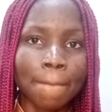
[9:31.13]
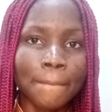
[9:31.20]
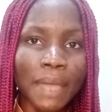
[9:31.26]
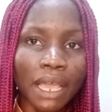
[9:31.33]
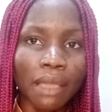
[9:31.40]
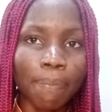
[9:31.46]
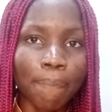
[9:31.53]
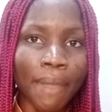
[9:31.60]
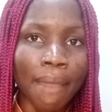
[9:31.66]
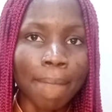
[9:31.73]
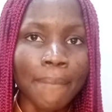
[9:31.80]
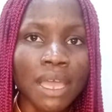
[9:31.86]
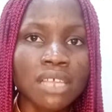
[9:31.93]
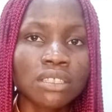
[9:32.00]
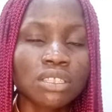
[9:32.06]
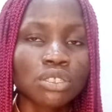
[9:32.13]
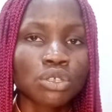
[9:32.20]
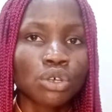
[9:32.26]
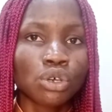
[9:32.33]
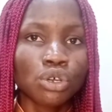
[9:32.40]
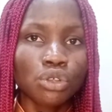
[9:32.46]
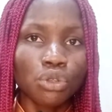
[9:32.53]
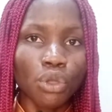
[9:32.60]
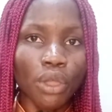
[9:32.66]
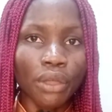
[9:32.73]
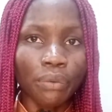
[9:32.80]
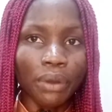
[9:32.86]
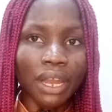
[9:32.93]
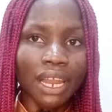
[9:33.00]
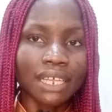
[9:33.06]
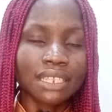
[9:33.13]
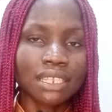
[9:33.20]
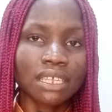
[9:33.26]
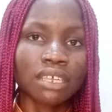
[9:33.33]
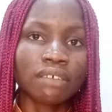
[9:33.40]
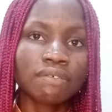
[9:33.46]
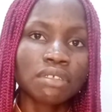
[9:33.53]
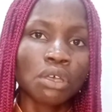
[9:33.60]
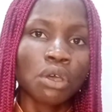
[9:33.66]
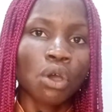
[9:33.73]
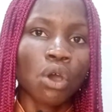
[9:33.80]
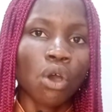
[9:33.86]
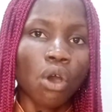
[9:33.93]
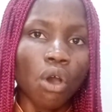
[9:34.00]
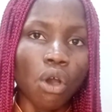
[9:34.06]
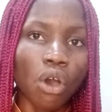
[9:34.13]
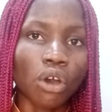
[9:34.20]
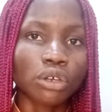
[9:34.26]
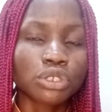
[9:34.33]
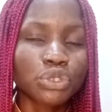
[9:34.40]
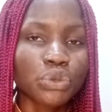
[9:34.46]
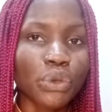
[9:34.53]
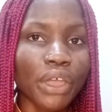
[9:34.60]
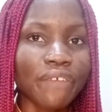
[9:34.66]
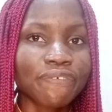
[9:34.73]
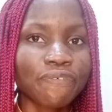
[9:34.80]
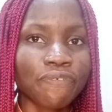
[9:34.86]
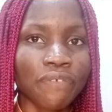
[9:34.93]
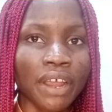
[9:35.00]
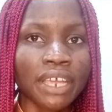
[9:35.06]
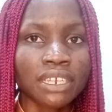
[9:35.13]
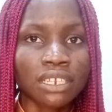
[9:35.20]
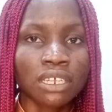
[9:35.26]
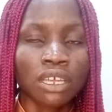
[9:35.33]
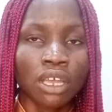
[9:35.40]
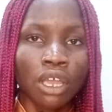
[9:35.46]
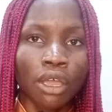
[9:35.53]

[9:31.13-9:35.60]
make payments to a relative or to a friend.